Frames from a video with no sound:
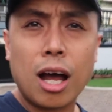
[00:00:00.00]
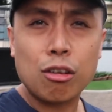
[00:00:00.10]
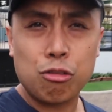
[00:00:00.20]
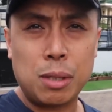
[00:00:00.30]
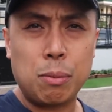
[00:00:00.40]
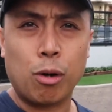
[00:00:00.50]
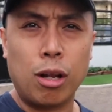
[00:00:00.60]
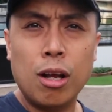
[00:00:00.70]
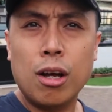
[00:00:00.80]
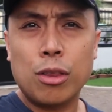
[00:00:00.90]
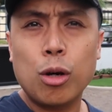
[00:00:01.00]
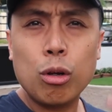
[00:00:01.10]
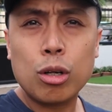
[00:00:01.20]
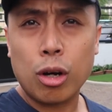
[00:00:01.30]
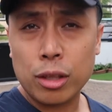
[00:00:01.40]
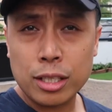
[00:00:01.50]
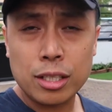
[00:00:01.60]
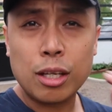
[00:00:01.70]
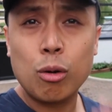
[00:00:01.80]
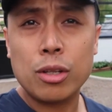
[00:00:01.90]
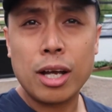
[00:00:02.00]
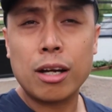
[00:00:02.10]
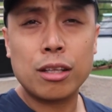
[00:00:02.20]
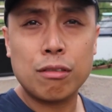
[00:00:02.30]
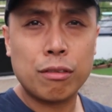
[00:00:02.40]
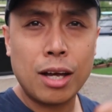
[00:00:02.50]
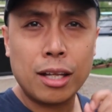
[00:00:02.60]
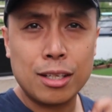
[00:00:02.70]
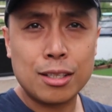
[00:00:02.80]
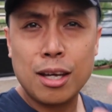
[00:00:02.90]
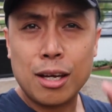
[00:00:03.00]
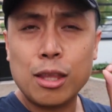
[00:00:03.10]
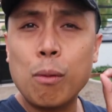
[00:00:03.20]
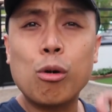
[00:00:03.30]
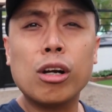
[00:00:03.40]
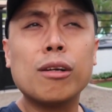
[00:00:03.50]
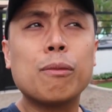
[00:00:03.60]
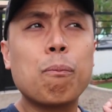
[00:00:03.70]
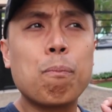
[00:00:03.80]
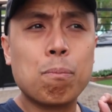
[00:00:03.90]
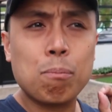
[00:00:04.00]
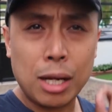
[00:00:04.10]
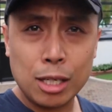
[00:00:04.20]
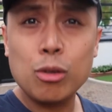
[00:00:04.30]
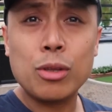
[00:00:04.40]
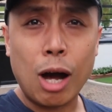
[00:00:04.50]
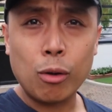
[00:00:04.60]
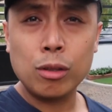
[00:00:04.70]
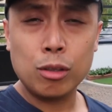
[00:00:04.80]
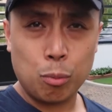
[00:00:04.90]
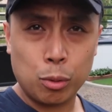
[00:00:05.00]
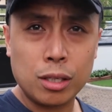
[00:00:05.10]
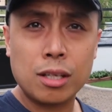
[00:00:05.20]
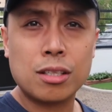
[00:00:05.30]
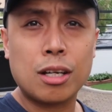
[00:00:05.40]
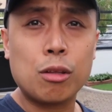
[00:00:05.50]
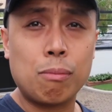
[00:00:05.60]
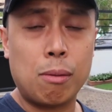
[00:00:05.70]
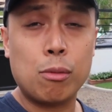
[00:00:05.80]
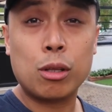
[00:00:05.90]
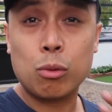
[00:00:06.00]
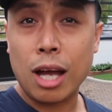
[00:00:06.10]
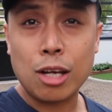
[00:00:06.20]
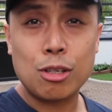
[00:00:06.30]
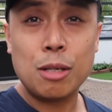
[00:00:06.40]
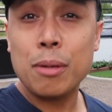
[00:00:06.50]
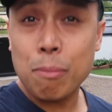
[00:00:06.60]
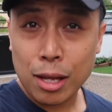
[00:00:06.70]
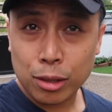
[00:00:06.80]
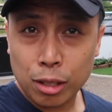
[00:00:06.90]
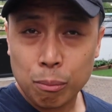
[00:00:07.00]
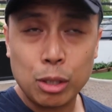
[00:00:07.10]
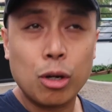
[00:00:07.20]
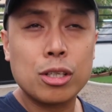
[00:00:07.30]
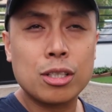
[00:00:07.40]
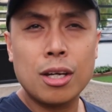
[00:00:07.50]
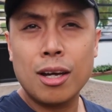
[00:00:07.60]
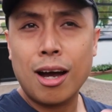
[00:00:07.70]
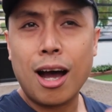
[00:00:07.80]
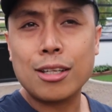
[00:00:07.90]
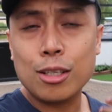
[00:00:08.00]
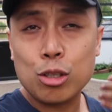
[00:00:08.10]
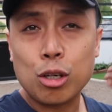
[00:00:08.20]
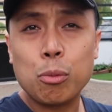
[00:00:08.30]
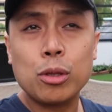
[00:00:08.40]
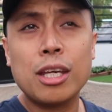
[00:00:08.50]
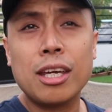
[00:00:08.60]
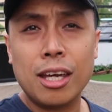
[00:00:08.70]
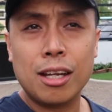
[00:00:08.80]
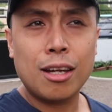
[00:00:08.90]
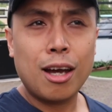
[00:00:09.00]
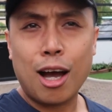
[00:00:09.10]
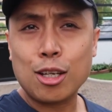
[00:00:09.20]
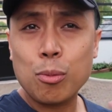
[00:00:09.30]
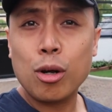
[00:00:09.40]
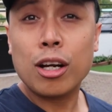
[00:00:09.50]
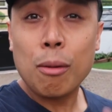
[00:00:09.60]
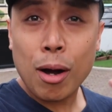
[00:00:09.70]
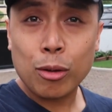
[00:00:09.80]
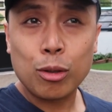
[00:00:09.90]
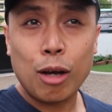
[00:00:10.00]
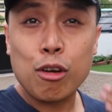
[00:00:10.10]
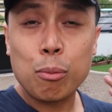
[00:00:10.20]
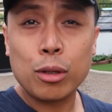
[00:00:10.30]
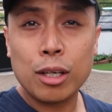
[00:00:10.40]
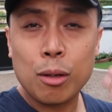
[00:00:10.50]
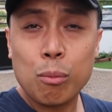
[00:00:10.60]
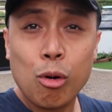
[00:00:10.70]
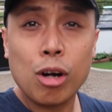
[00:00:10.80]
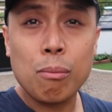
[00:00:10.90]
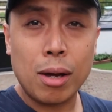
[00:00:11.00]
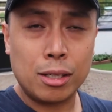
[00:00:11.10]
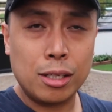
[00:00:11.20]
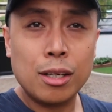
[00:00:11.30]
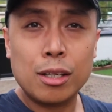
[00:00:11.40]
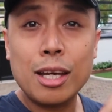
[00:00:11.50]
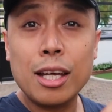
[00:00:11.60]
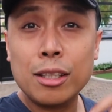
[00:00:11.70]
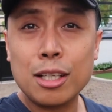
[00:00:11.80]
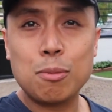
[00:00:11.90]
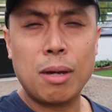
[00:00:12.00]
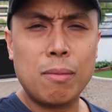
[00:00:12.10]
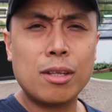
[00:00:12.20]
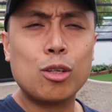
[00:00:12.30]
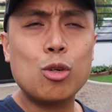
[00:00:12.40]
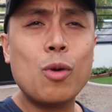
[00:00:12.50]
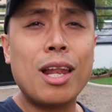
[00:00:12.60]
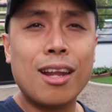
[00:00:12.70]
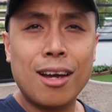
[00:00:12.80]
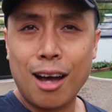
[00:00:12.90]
a lot of people, the whole context and the whole narrative of that is the more money you put in as a down payment, it would actually be better because since you're putting in a smaller amount, you're putting in more money, the interest payment that you will